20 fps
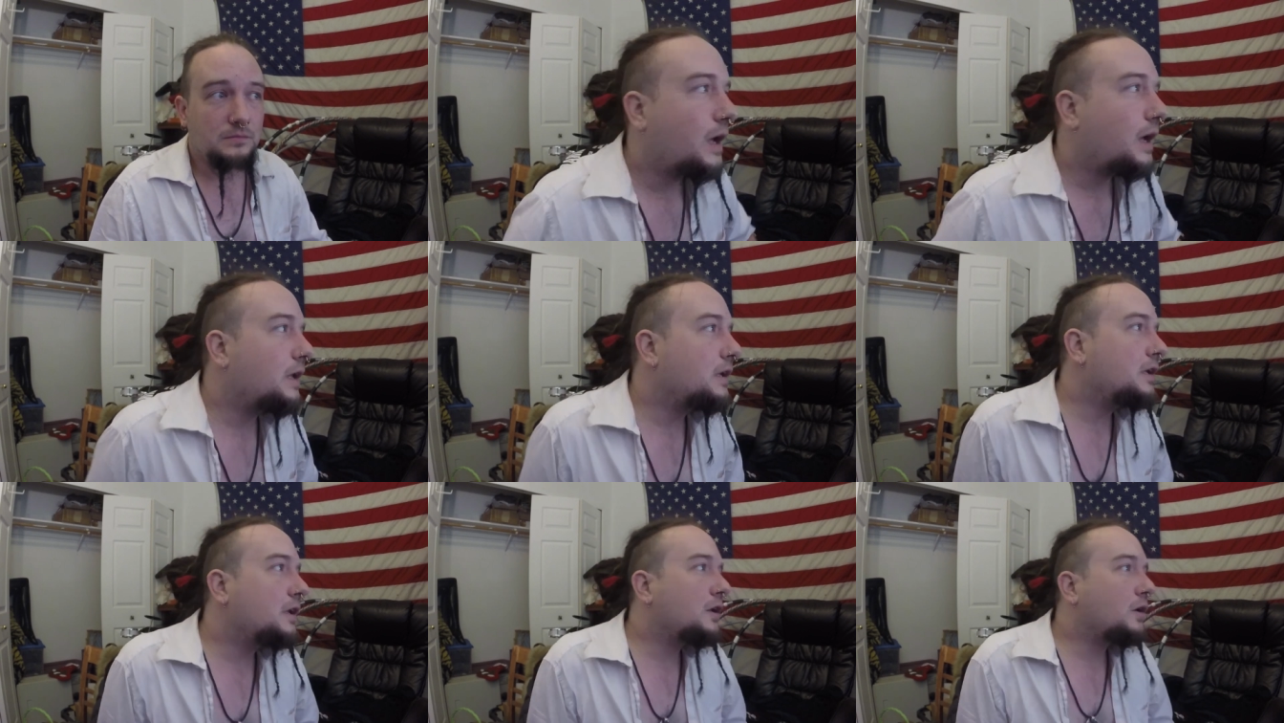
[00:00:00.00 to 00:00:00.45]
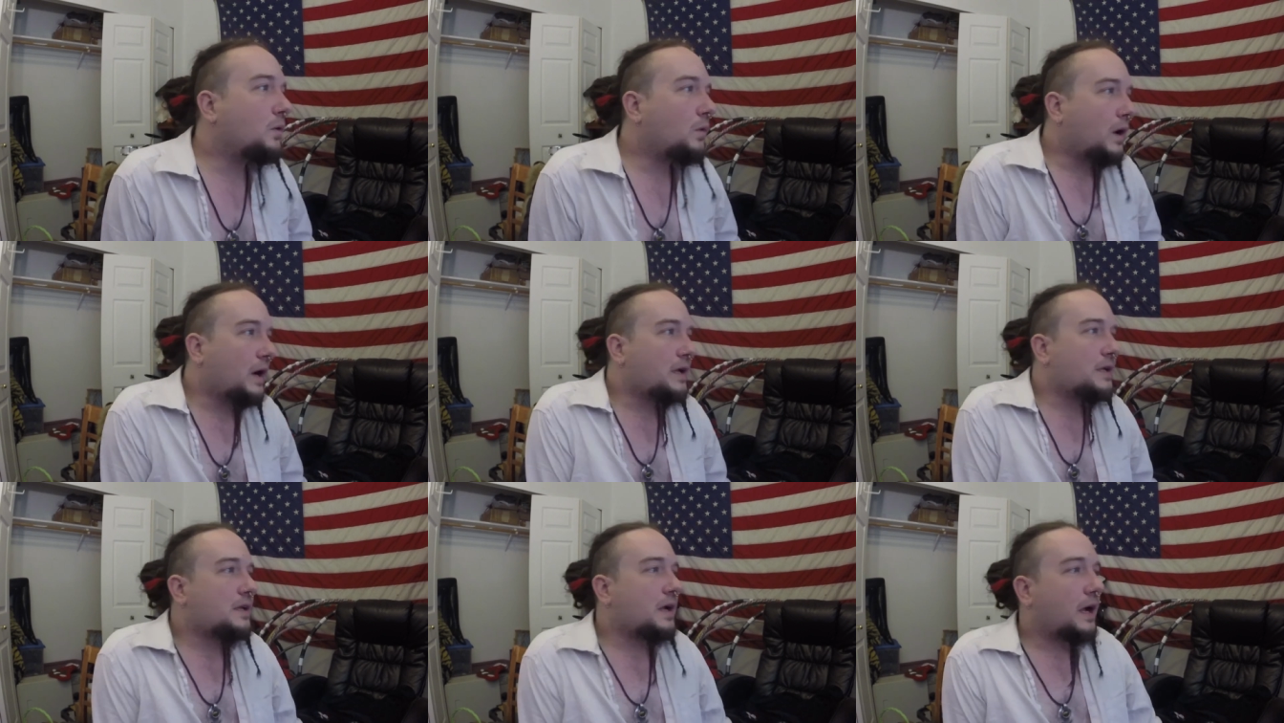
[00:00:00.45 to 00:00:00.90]
And you know,
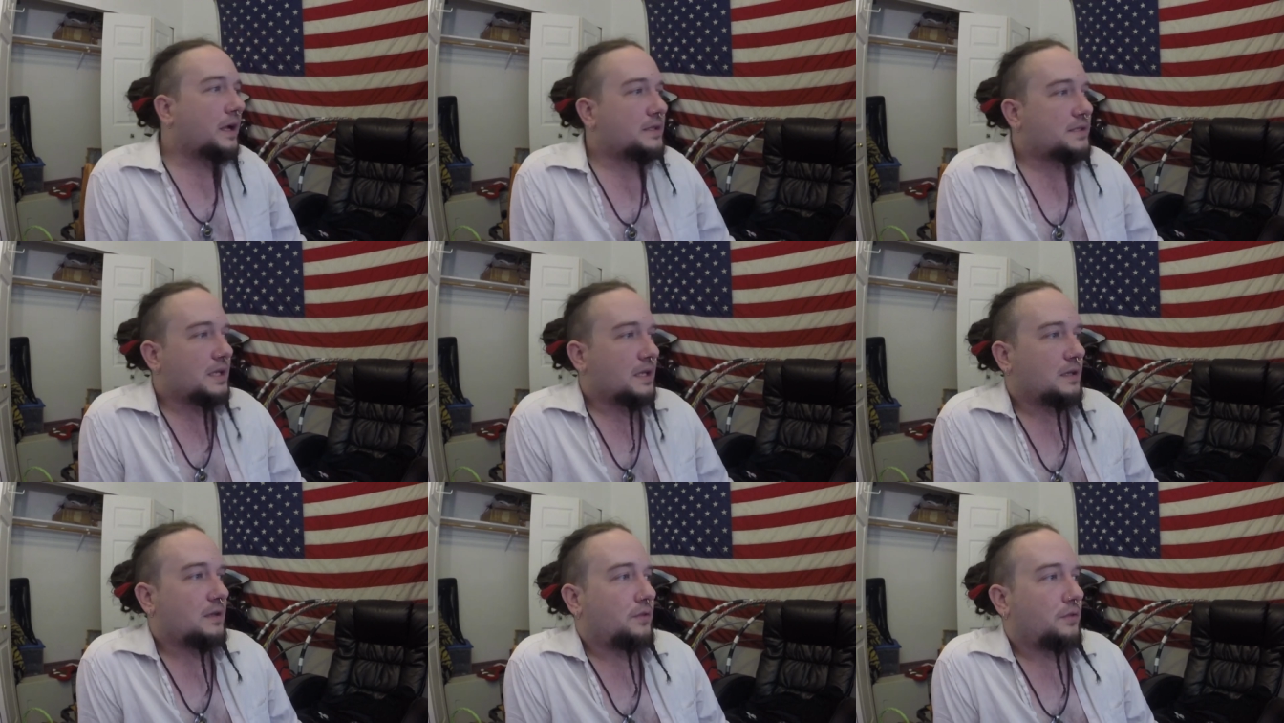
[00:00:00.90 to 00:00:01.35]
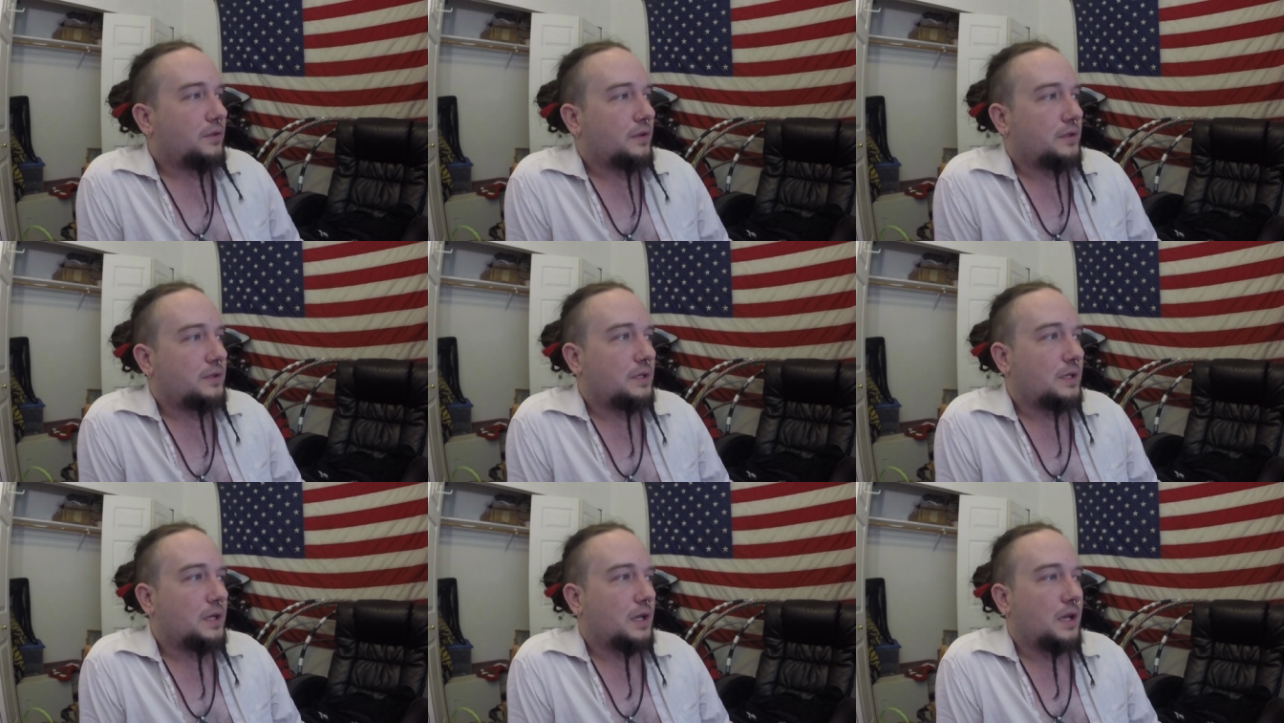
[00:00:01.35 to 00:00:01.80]
I tend to
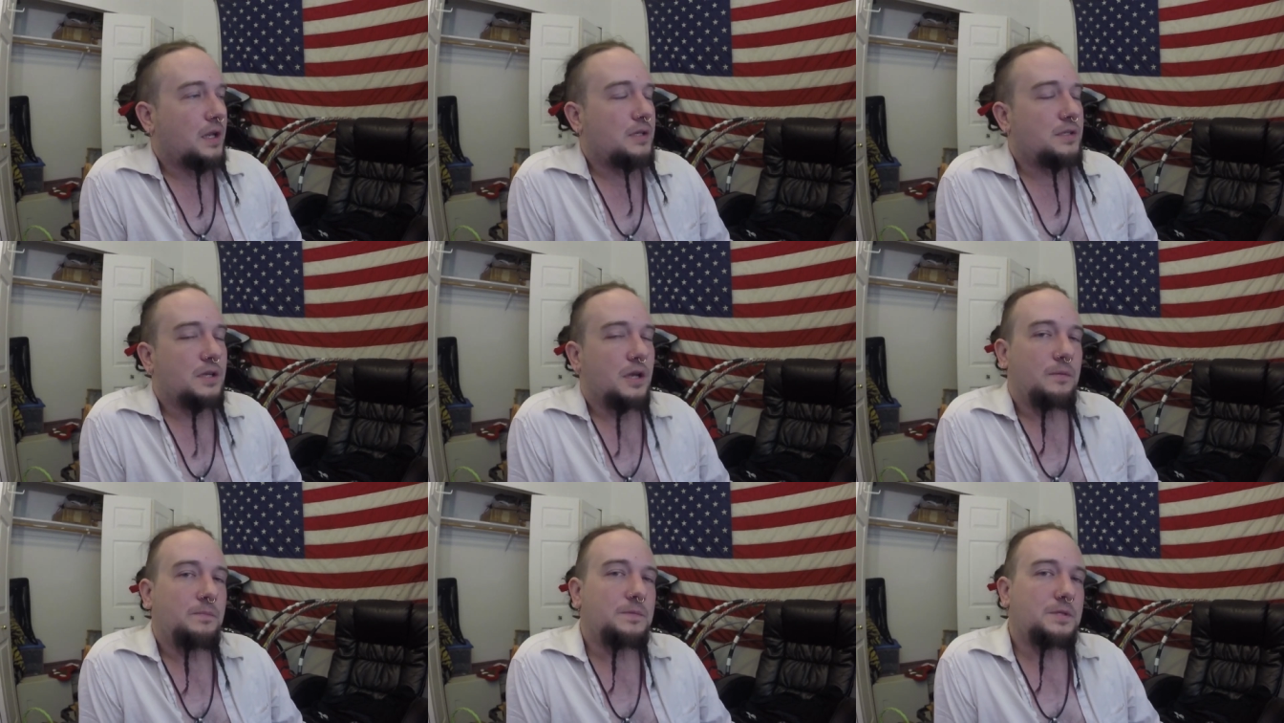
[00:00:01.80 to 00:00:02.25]
think that anytime